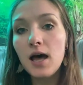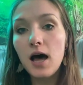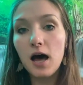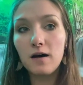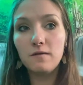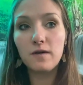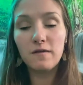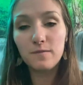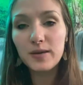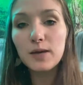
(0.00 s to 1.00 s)
of
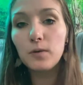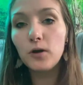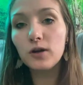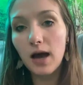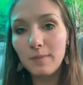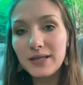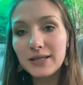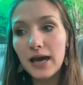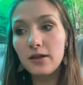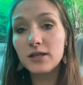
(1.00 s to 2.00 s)
people coming
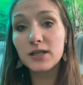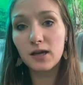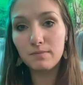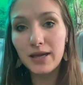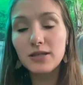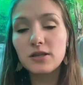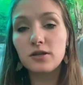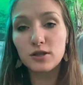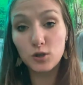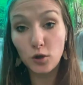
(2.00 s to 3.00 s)
together to commit to
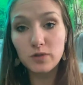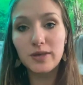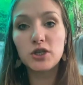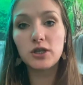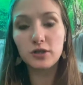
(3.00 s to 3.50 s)
their soul's mission,